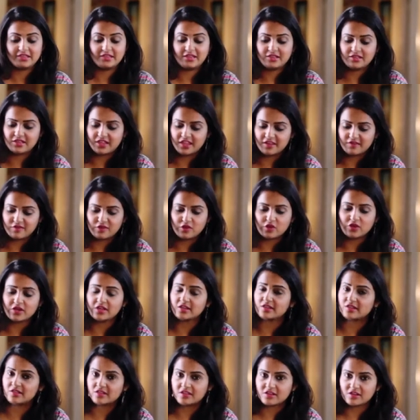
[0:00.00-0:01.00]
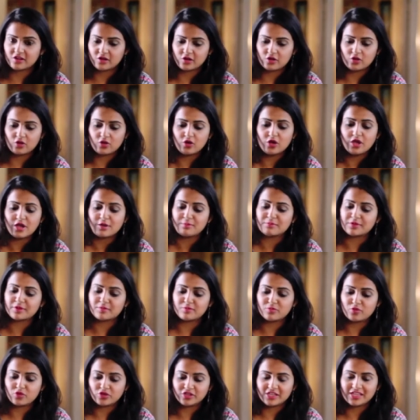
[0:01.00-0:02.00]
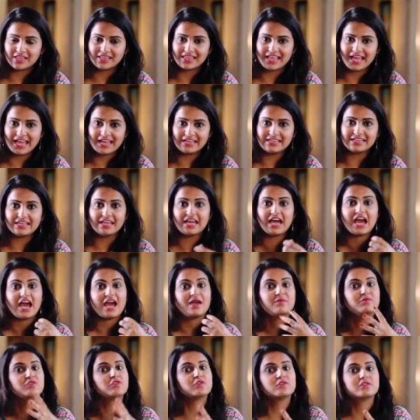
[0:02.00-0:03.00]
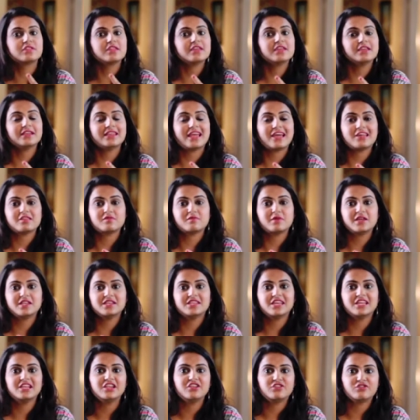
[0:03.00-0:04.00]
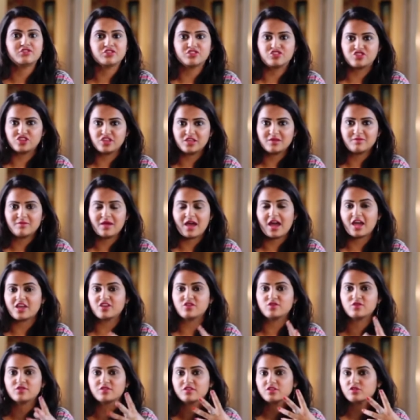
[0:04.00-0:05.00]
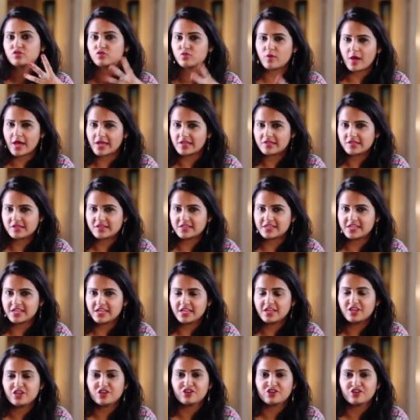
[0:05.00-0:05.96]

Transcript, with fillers: This gives you an instant glow, but more than that, I'm using it as my daily regime. I use it twice a day.